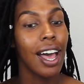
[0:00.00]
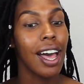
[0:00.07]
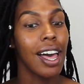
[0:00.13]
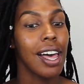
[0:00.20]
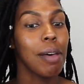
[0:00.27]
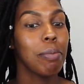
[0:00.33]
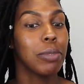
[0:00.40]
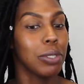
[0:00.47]

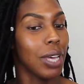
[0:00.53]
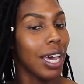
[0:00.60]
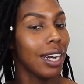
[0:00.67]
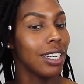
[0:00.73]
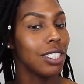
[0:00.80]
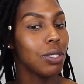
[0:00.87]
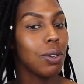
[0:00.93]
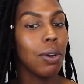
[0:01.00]
Um, so
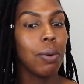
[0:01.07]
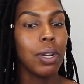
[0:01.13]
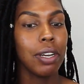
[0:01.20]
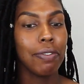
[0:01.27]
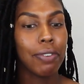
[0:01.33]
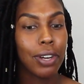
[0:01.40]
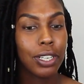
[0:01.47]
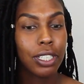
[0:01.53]
I just don't
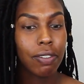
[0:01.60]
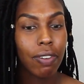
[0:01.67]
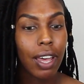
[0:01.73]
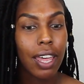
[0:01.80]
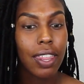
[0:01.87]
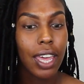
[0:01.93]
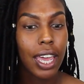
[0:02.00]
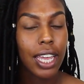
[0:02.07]
want to
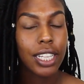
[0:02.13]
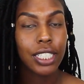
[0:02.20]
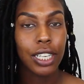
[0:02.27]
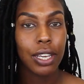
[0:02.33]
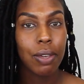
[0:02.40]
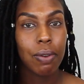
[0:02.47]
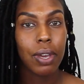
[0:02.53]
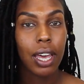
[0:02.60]
falsify that and
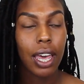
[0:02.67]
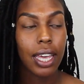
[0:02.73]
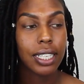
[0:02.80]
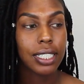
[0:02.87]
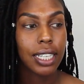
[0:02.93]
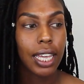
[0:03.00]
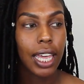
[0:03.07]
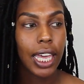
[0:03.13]
tell you
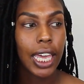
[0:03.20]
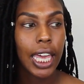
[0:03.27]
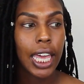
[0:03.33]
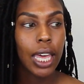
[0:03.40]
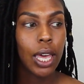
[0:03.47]
guys, like,